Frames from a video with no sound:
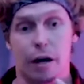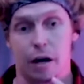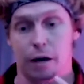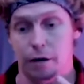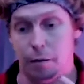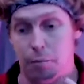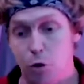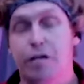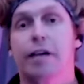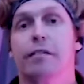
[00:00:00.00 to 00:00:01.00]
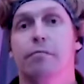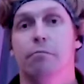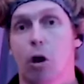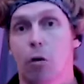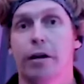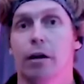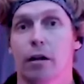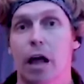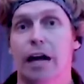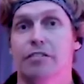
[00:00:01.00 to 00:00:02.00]
uh, a moving moment in
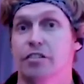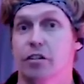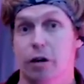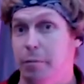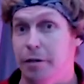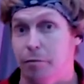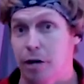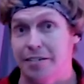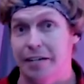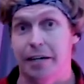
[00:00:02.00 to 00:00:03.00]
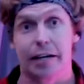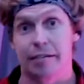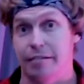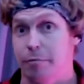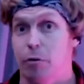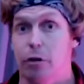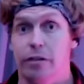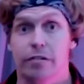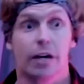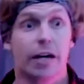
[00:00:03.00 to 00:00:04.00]
our lives. It's incredibly depressing in some
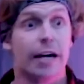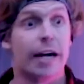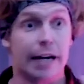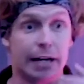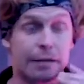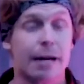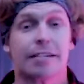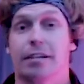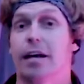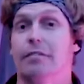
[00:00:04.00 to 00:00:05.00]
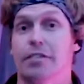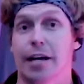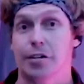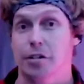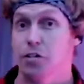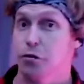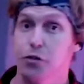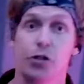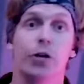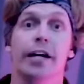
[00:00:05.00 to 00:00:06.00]
points, and it makes a lot of us anxious. So if
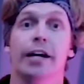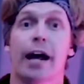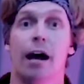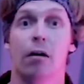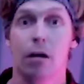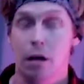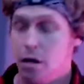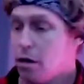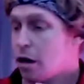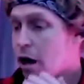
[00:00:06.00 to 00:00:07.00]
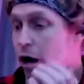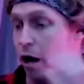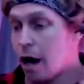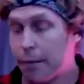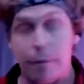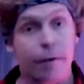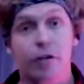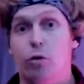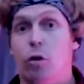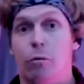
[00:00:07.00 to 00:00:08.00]
you're tuning in now, uh, I'm going
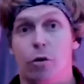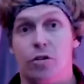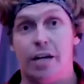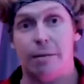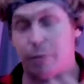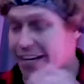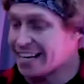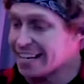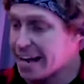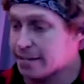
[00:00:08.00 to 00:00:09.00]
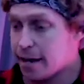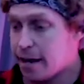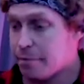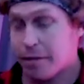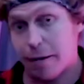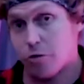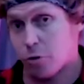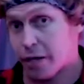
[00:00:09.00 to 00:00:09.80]
to do one more set. But in that time that I'm